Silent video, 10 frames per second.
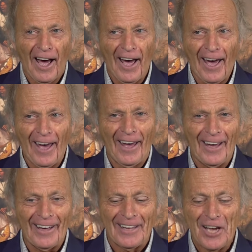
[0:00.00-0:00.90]

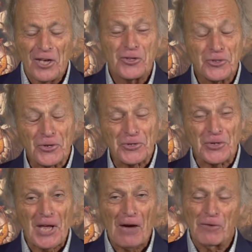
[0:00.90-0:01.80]
Ah, so,
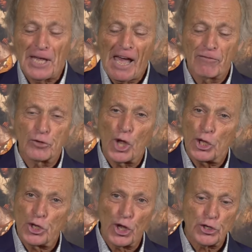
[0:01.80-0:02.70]
so now we have
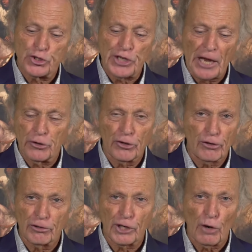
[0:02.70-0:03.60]

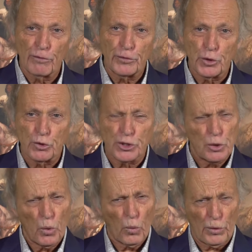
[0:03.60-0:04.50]
gender
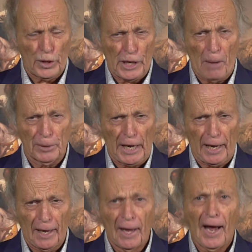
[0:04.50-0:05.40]
confusion with a
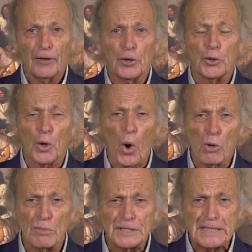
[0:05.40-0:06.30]
company. They're in the
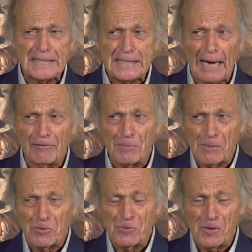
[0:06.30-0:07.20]
oil business. I
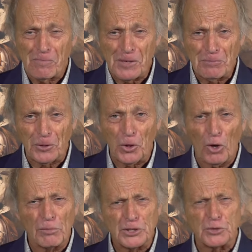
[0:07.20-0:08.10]
remember when people in the
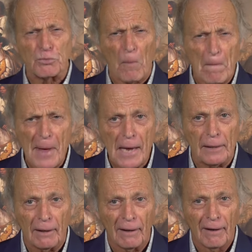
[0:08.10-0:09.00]
oil business were
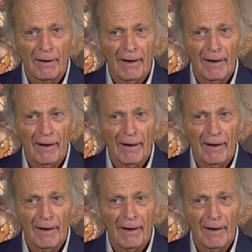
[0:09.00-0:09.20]
men.